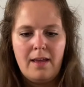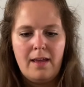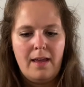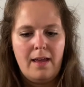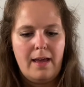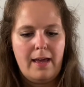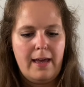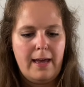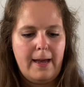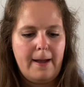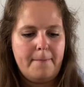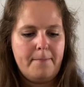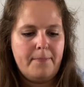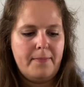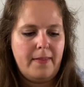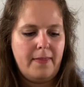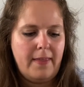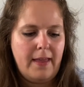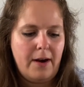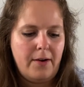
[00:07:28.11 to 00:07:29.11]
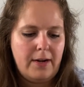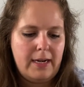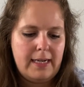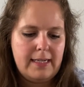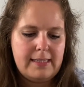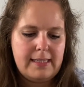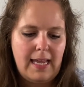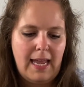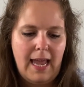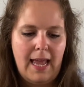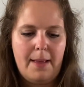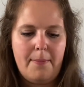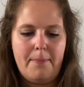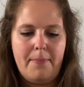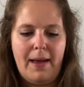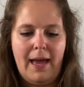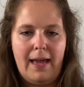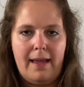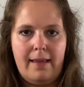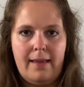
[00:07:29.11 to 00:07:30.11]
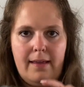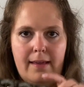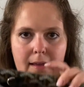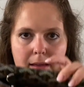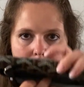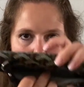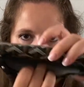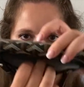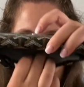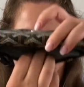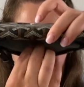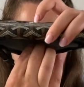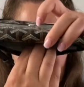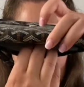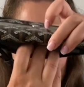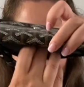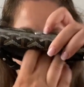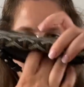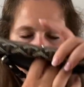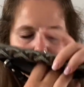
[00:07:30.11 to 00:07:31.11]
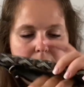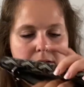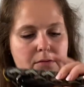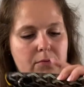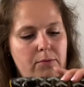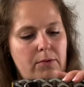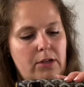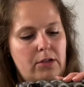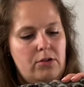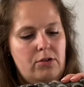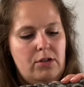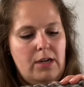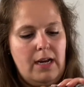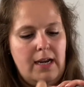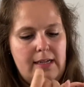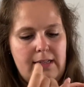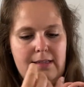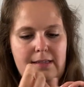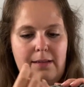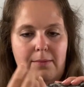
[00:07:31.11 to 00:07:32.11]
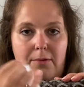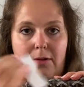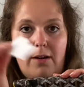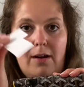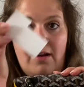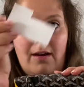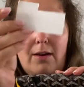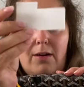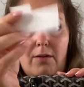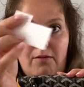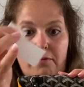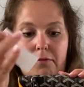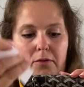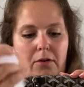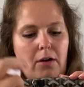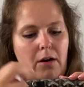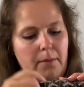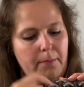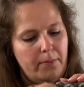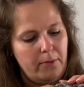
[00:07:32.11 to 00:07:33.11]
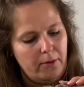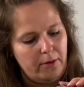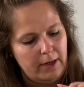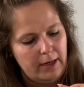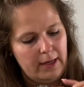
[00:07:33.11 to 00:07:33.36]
There is a back pocket which has some kind of cardboard in